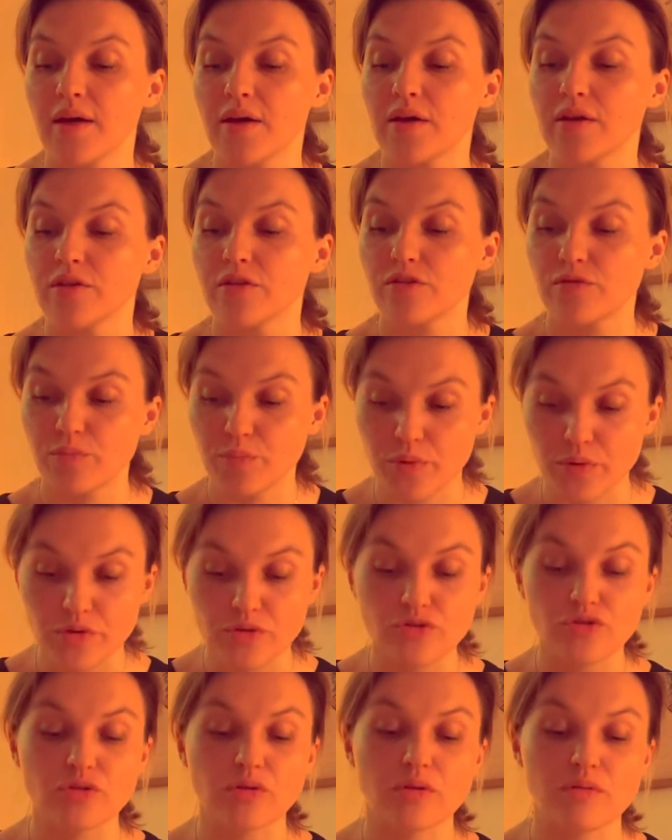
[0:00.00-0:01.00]

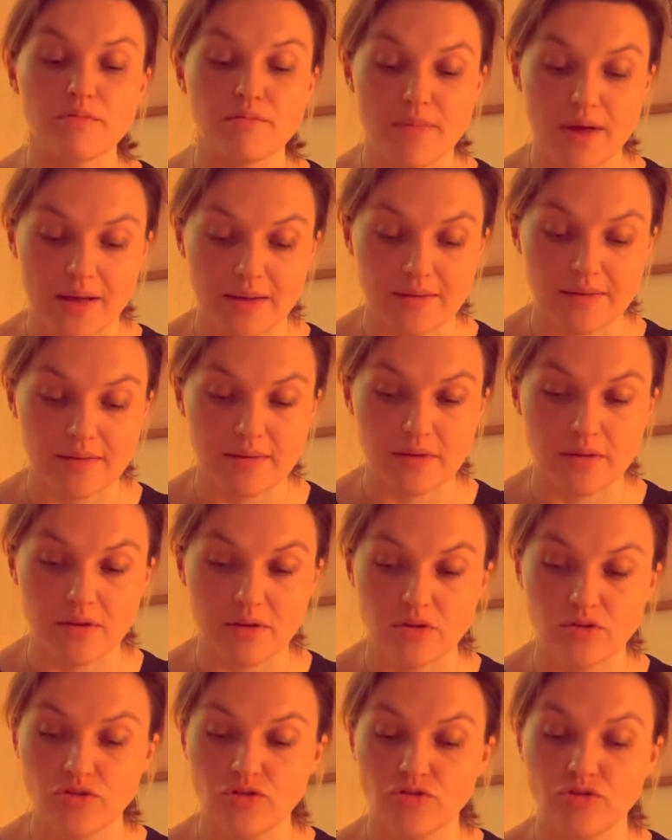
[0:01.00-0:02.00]
spiritual
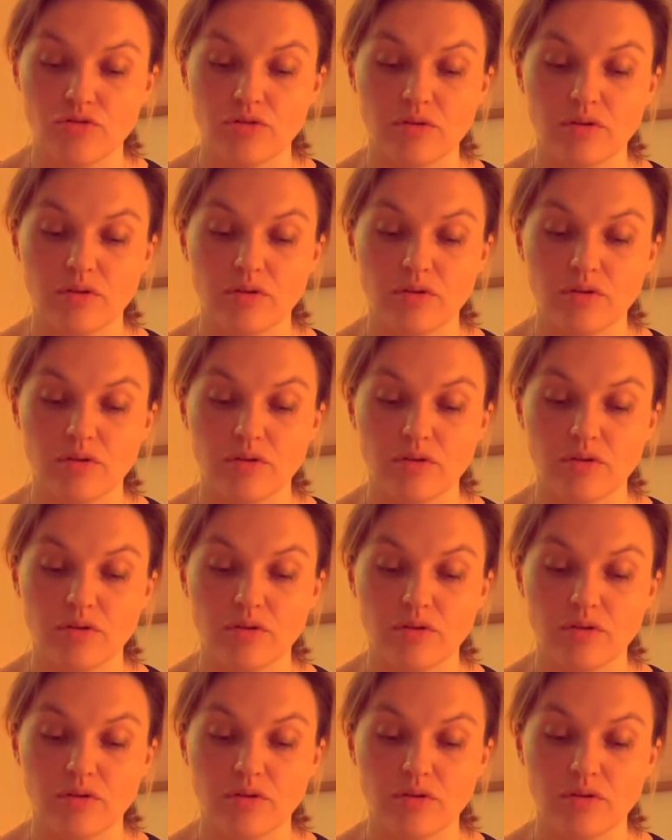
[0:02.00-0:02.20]
message